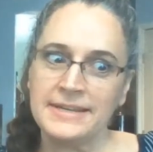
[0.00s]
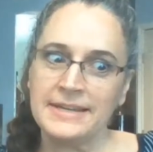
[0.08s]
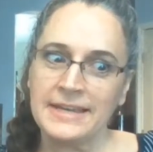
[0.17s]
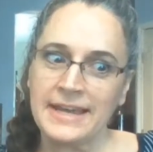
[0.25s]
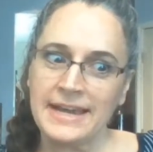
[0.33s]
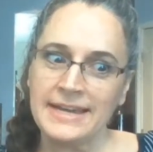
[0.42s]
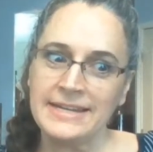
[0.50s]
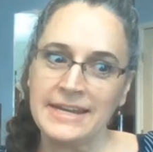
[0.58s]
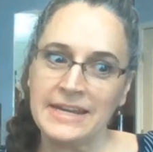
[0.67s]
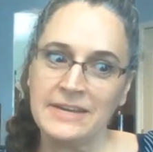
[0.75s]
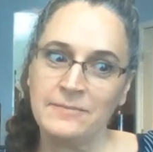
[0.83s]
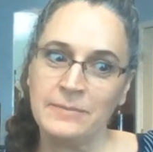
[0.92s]
God
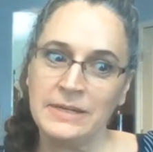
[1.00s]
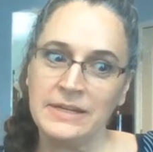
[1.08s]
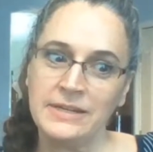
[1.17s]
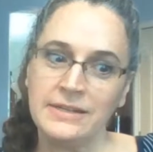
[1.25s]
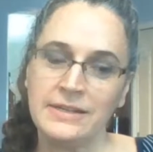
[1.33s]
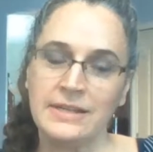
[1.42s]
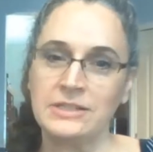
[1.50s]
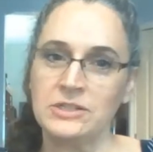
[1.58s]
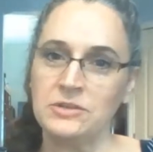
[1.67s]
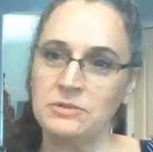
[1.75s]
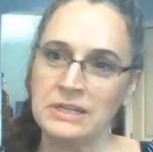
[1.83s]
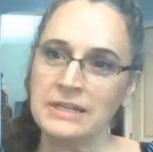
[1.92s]
gave me, that's
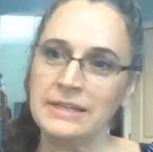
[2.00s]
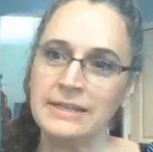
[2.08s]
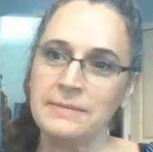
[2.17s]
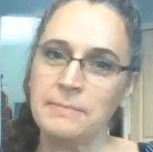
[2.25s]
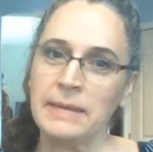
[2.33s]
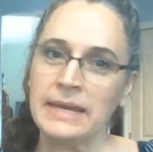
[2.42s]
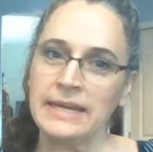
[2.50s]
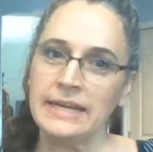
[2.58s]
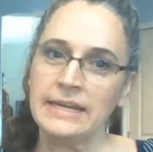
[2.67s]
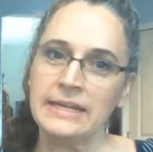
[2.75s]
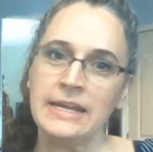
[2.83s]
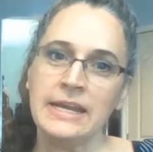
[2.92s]
uniquely
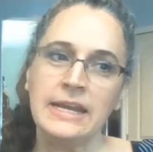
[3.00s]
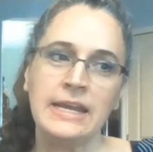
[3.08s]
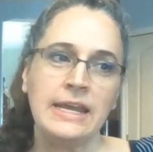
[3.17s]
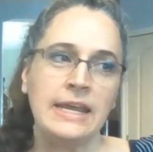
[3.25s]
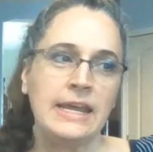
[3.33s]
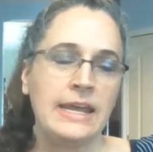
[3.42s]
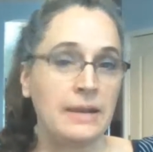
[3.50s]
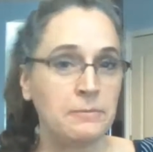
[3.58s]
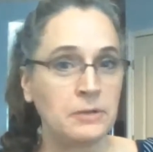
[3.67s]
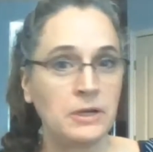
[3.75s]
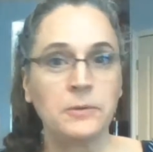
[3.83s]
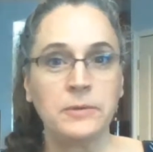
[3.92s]
mine, and I'm
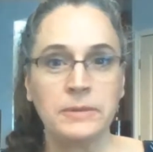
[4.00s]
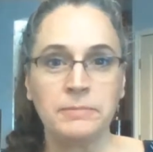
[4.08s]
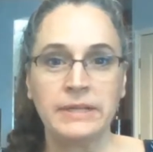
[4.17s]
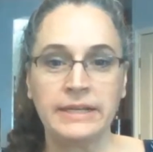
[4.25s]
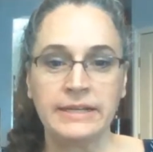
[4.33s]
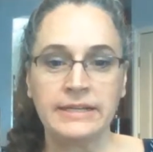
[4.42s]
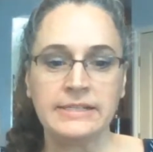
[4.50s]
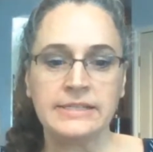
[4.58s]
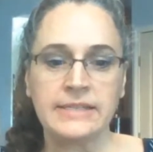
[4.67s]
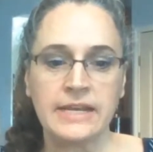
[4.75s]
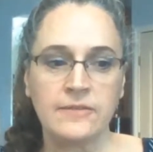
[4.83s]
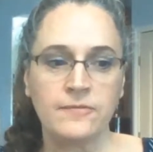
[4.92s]
going to quit playing it
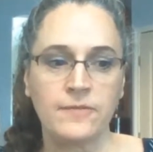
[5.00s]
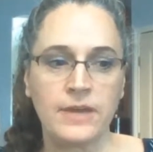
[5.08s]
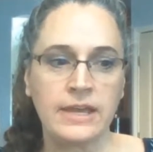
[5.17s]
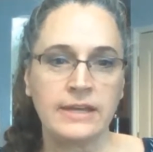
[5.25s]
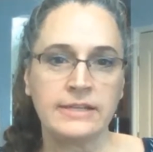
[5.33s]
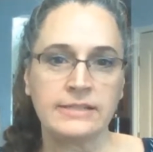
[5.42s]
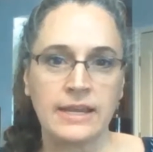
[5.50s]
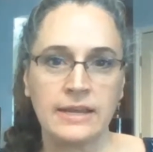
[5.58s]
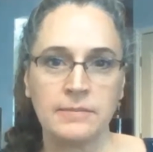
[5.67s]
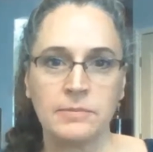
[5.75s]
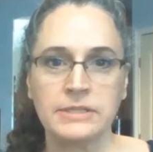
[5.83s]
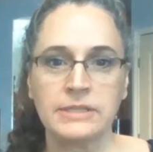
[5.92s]
safe. As a
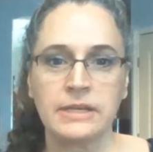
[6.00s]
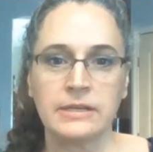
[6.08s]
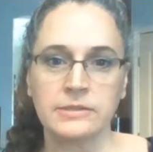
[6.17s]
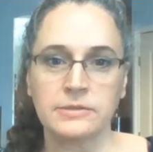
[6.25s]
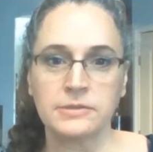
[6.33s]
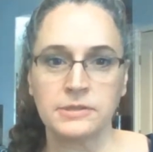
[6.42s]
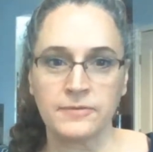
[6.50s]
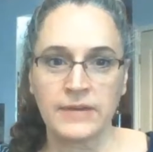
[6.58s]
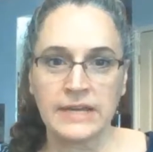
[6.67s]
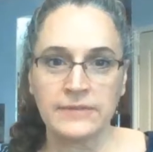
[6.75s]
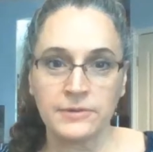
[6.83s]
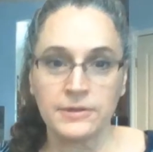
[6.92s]
breast cancer
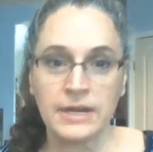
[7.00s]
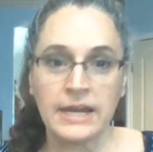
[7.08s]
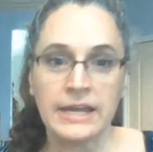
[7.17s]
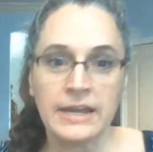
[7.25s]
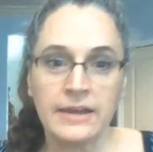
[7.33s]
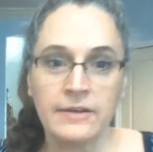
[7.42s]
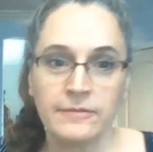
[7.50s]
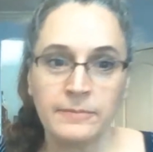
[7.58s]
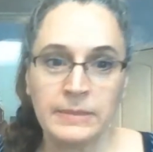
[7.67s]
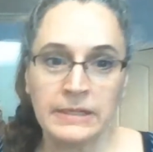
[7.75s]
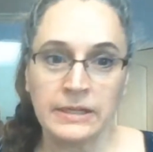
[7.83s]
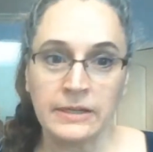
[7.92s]
survivor, I have
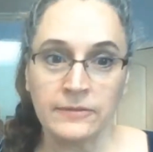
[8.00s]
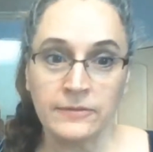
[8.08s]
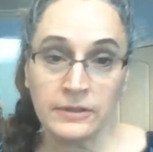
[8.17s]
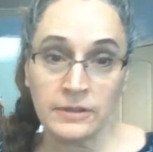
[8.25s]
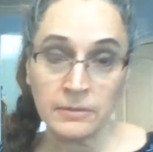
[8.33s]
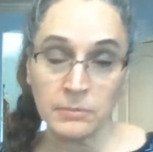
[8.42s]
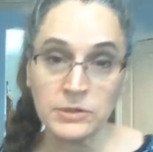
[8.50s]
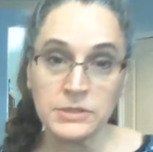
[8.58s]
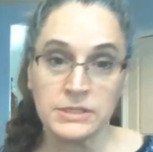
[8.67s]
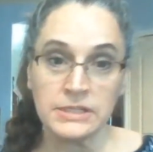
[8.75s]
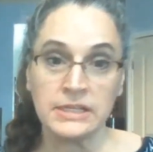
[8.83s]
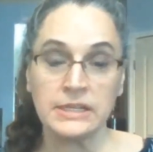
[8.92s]
been given the
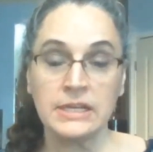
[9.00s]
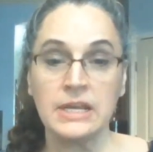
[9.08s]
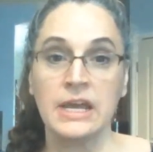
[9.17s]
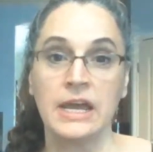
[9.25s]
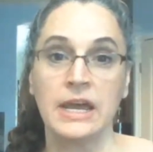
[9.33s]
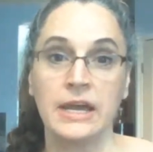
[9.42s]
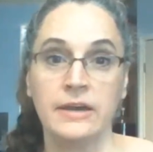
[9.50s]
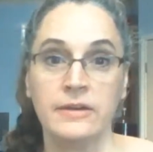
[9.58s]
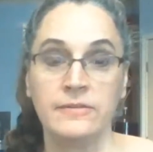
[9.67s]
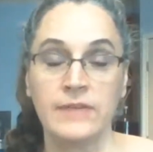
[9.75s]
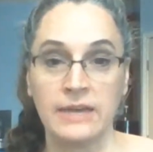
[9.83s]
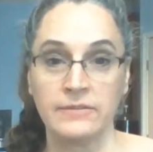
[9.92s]
mercy
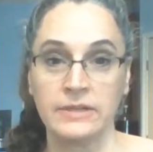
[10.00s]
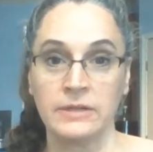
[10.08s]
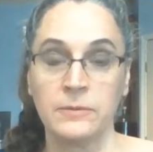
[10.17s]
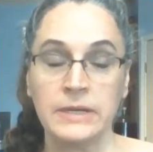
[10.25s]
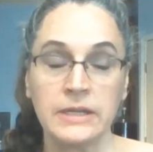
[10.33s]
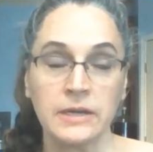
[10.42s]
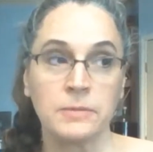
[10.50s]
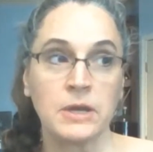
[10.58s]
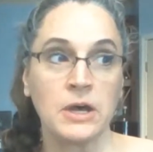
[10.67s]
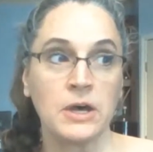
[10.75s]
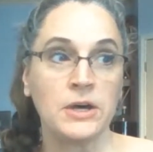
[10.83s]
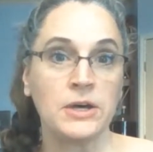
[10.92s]
of having a wake-up
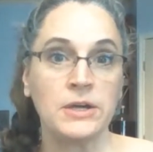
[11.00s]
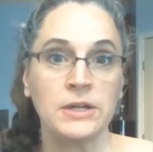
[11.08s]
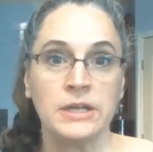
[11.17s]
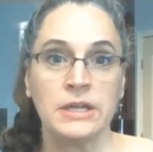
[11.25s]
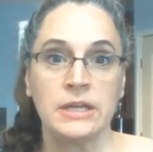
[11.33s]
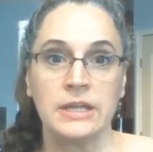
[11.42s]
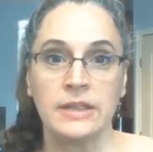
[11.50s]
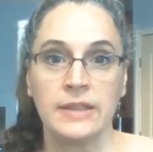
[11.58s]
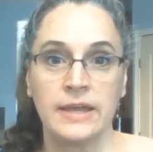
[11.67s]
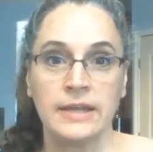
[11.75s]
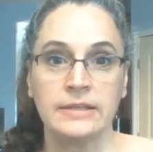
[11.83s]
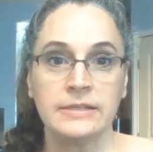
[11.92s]
call
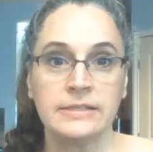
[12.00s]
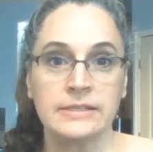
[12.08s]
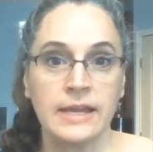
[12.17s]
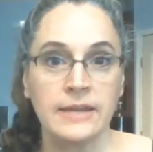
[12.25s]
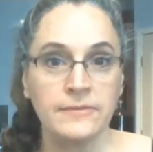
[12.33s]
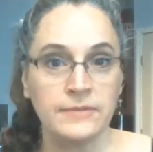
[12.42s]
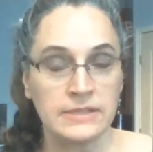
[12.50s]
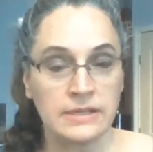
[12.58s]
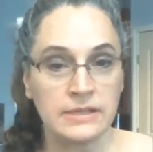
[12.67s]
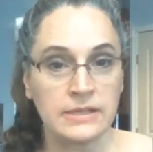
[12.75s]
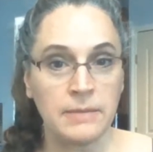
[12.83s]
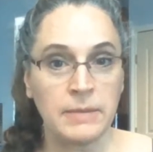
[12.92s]
that this life
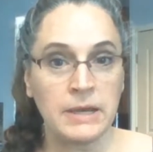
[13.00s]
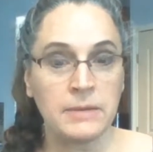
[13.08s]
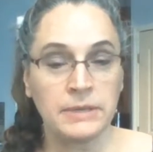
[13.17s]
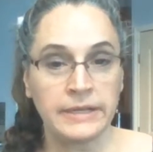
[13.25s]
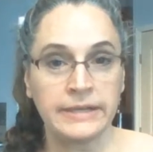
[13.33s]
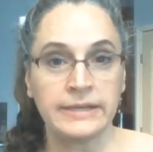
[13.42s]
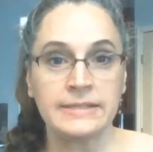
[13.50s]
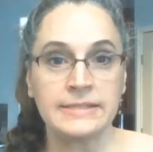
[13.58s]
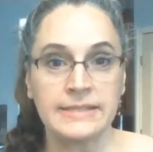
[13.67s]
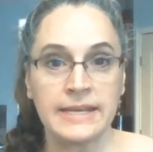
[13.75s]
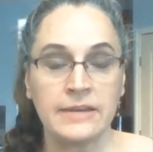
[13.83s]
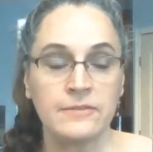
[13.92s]
isn't about playing it
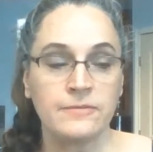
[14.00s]
safe.